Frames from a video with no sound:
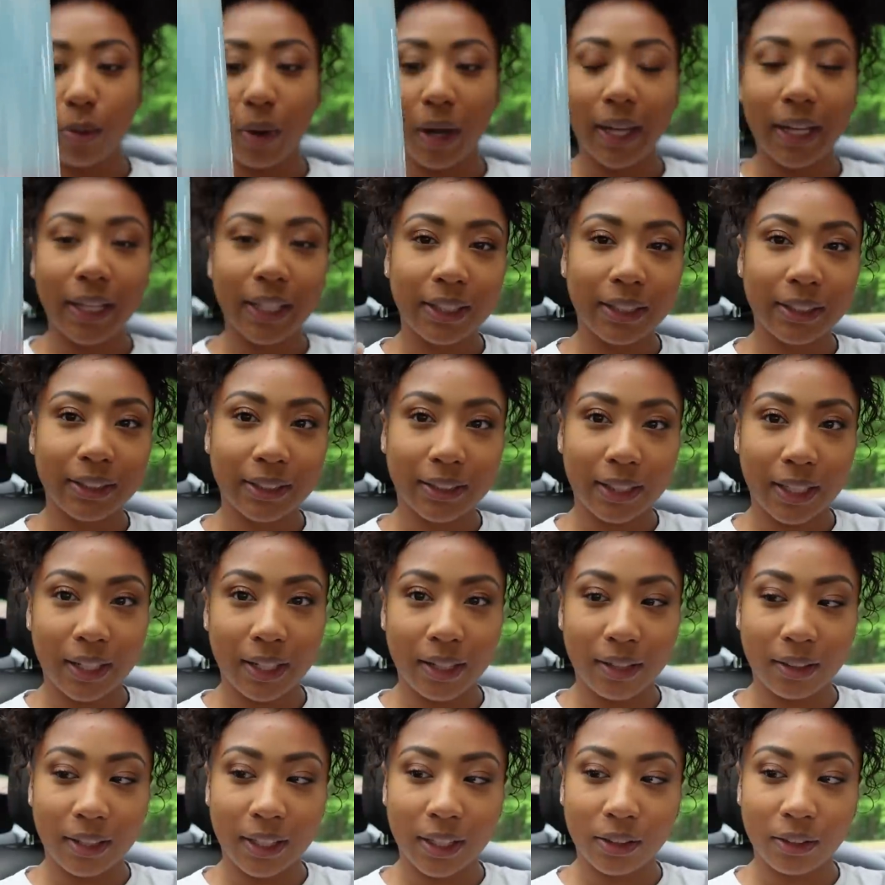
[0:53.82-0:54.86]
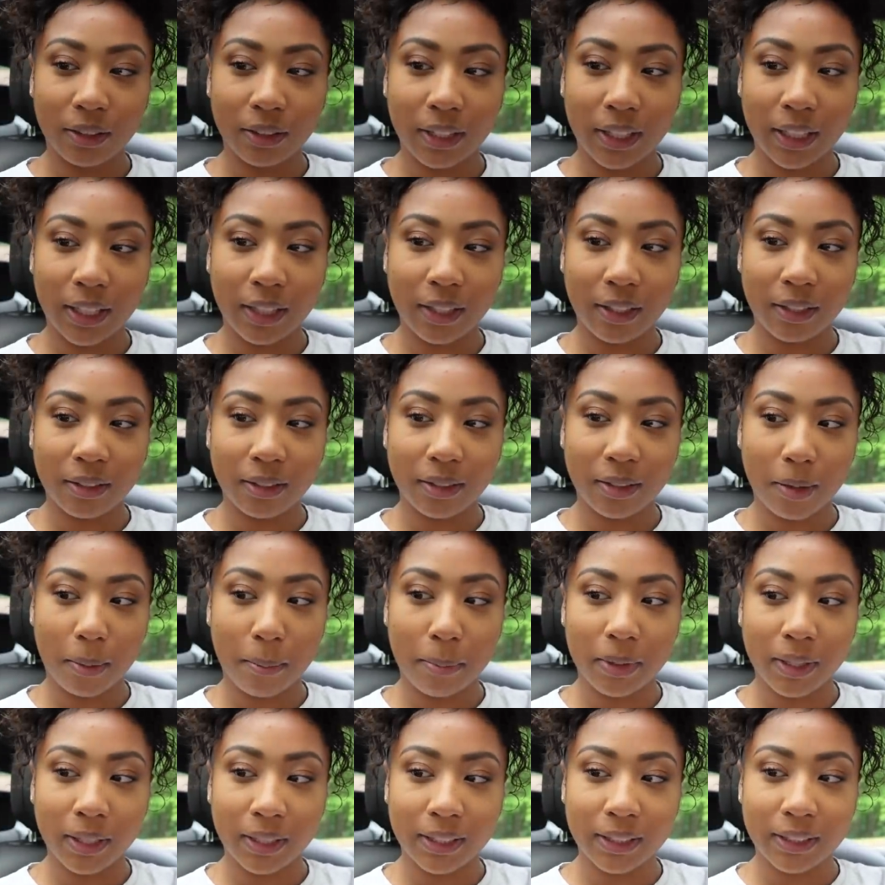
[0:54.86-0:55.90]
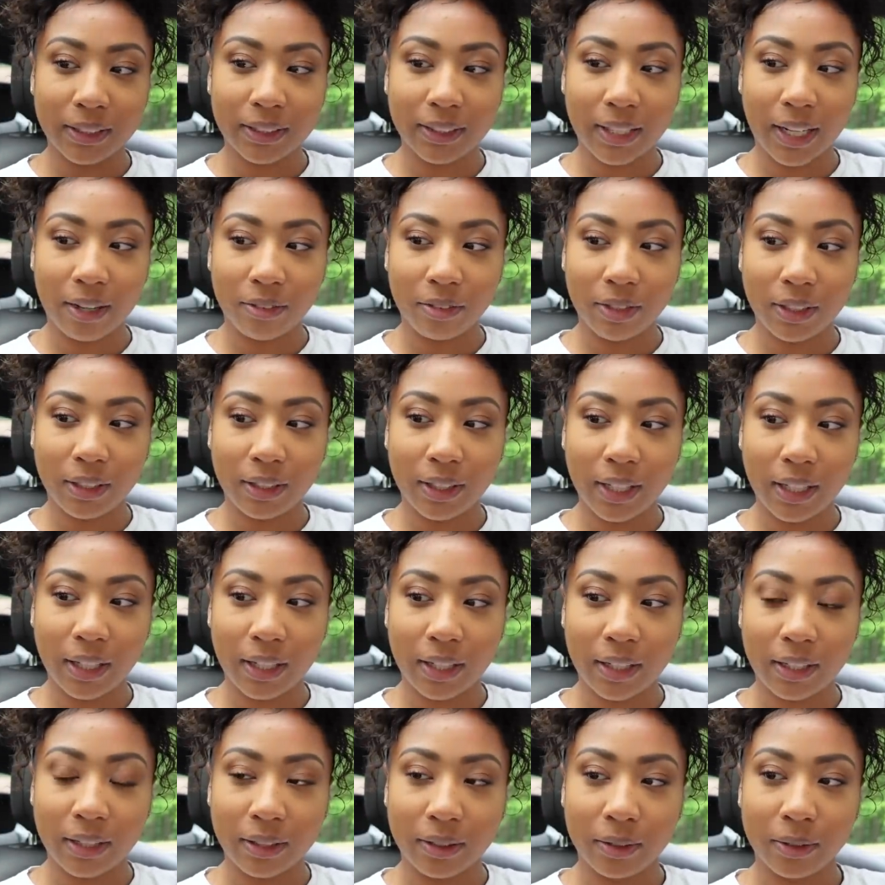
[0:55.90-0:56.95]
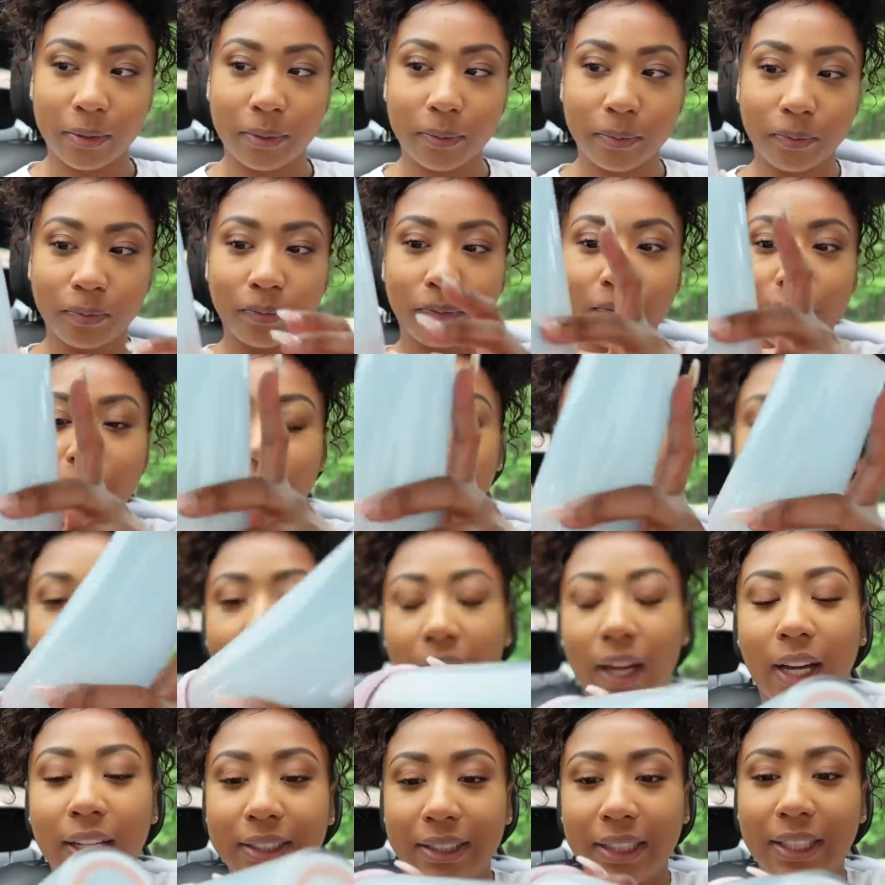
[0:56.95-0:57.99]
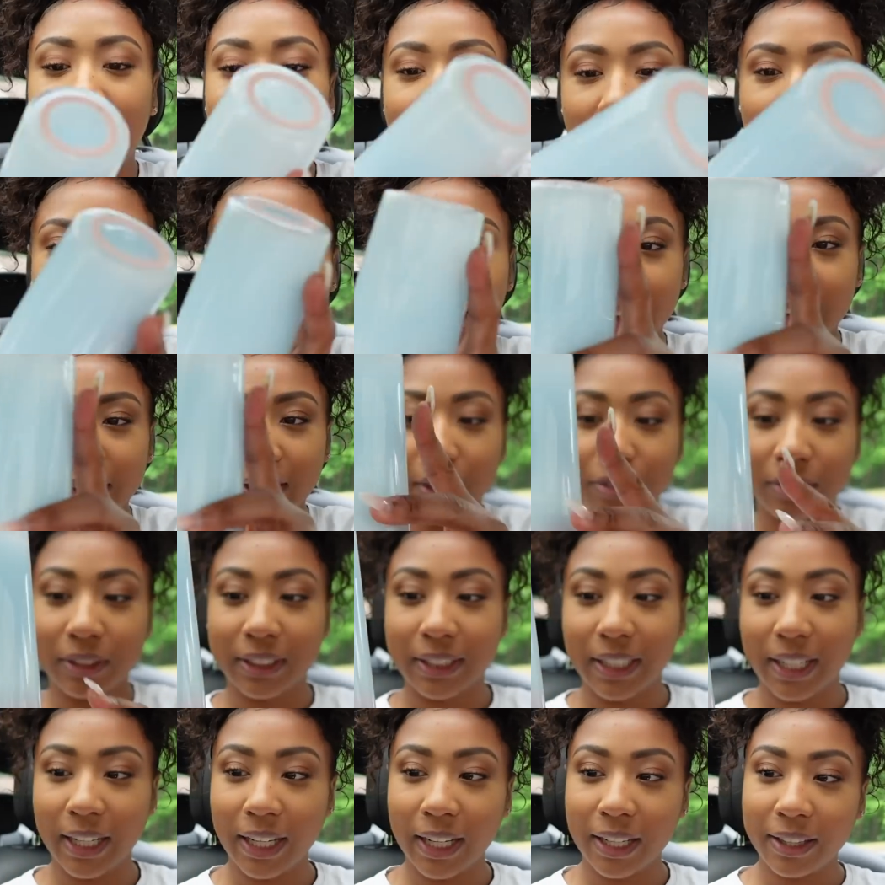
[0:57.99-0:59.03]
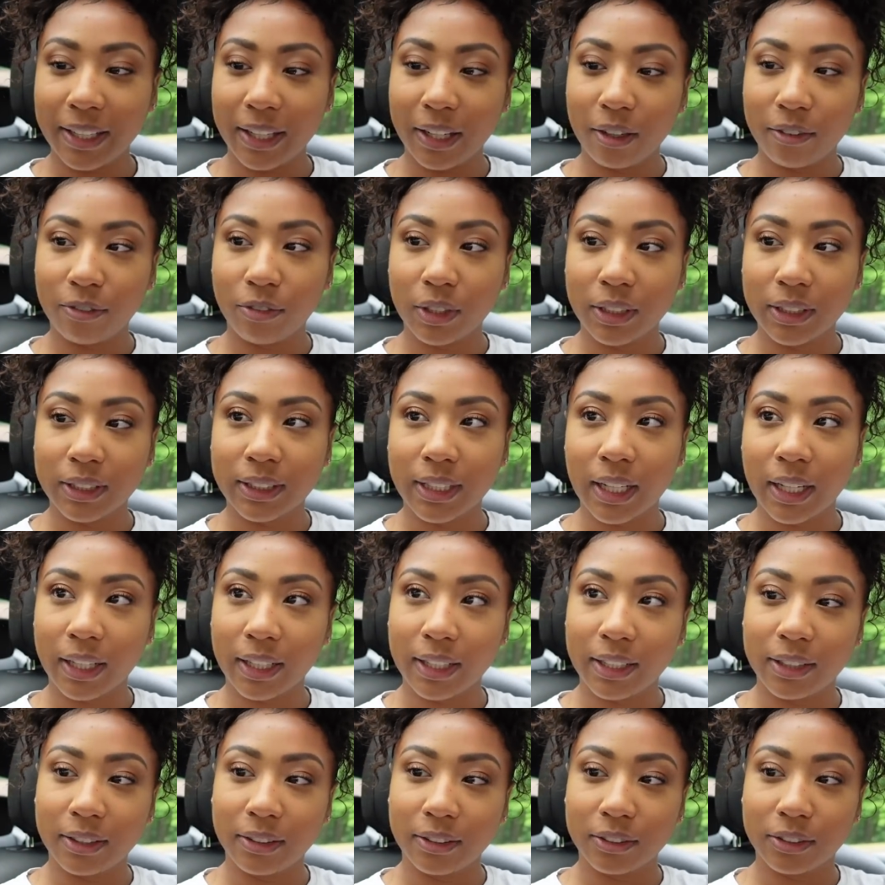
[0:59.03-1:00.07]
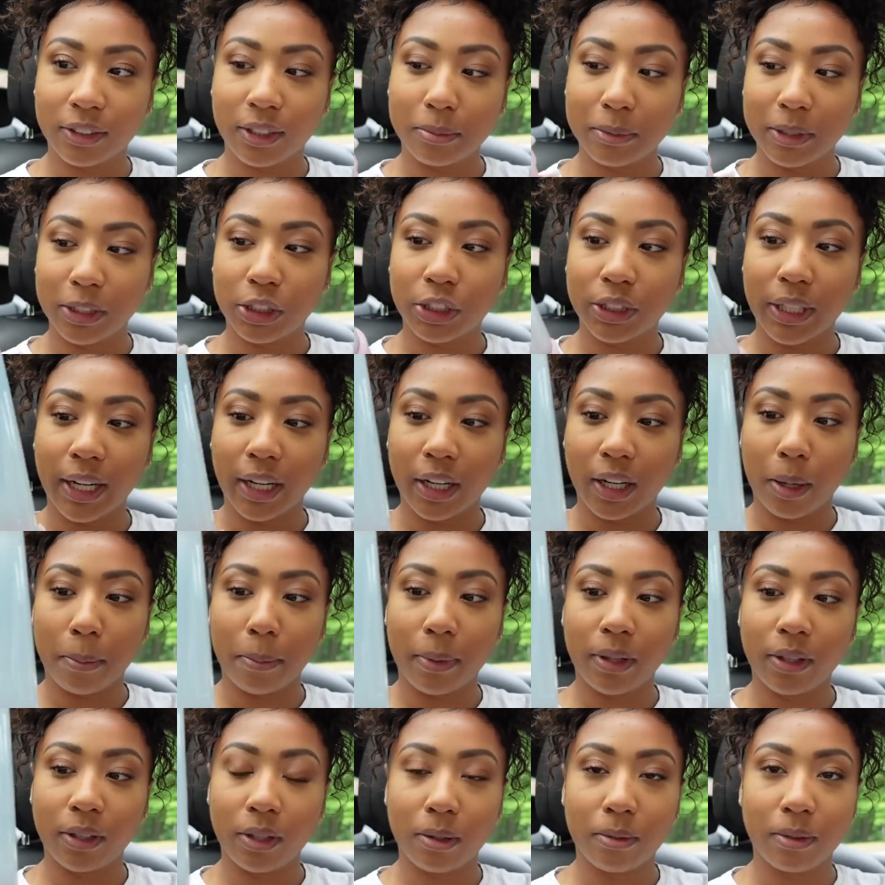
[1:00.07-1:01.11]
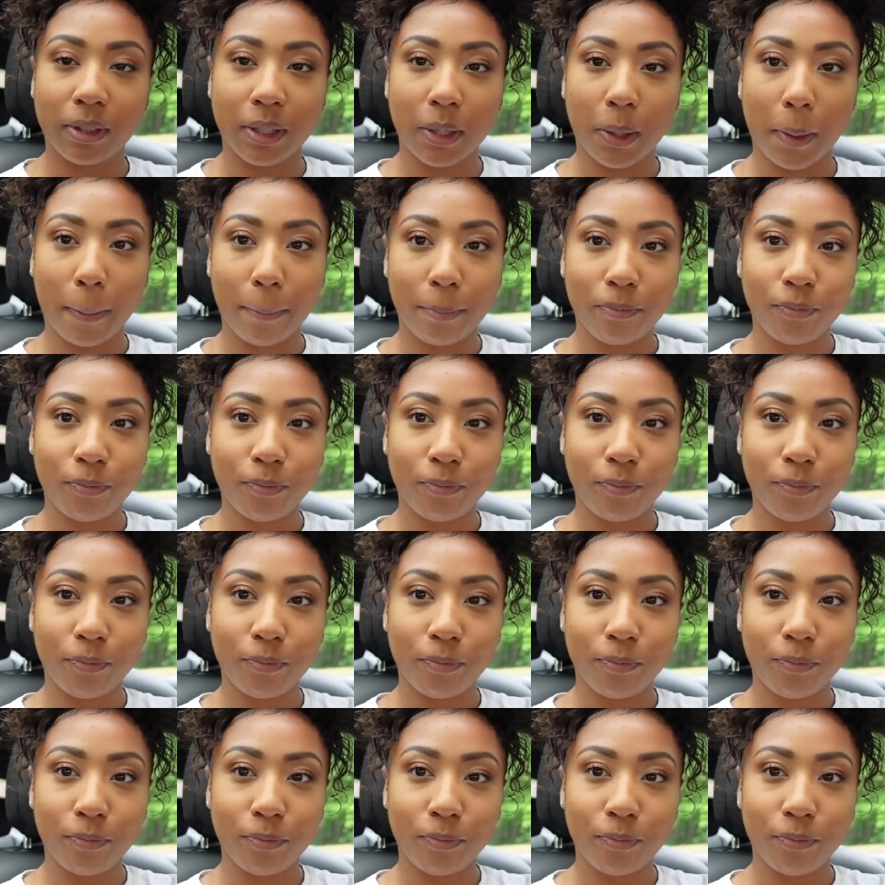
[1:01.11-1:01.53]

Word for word: twice and it literally blends everything out. I did have this stuff sitting in there for a second, so I'm just shaking it a little bit.